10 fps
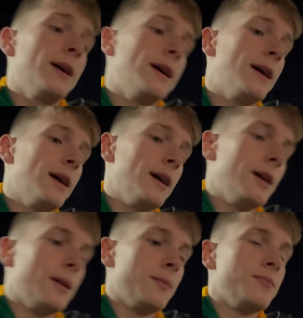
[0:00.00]

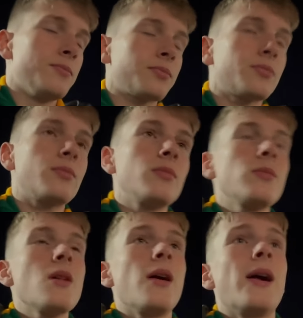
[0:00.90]
I'm
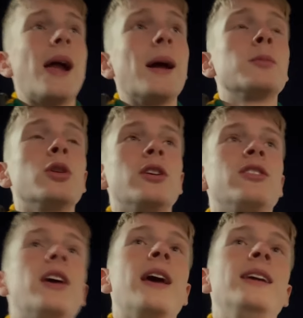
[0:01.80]
actually going to
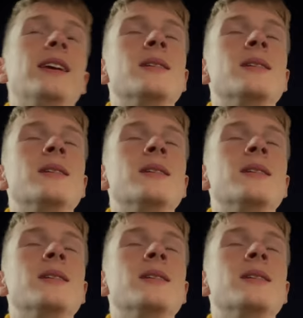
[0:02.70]
say a